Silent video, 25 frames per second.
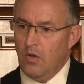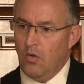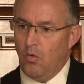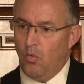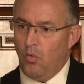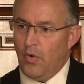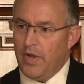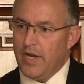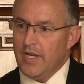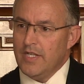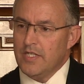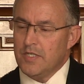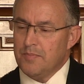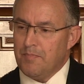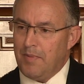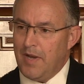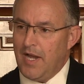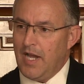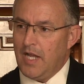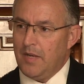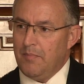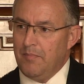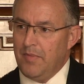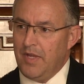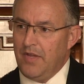what
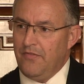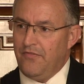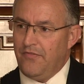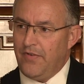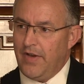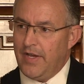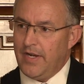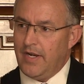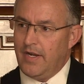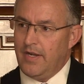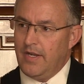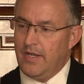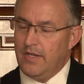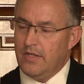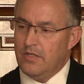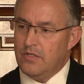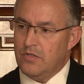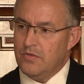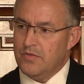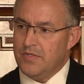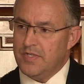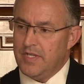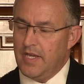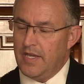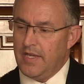inspired me finally
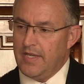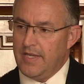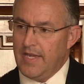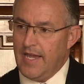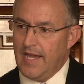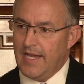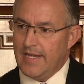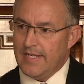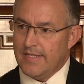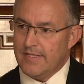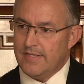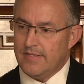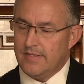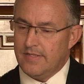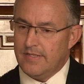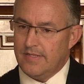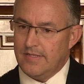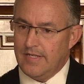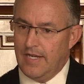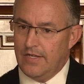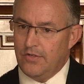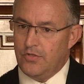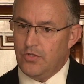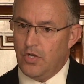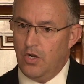to say
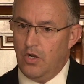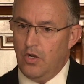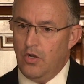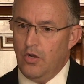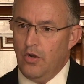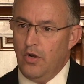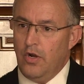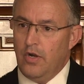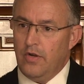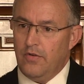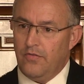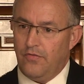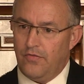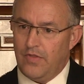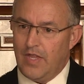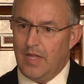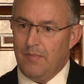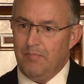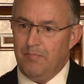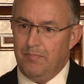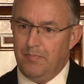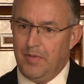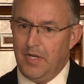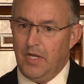yes and to learn from that